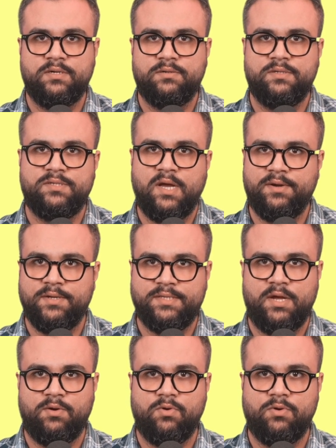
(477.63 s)
redirect
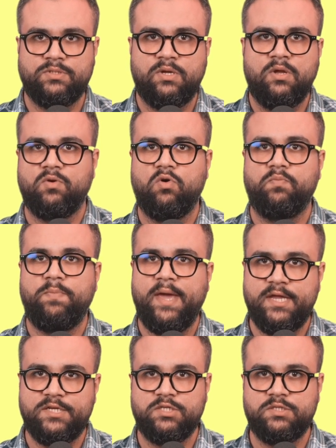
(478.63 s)
errors, or
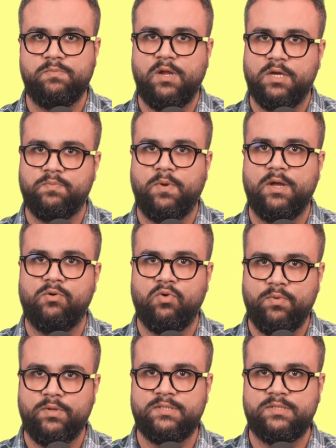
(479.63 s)
pages blocked by
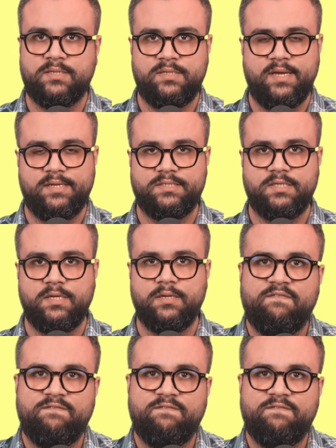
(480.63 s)
robots.txt.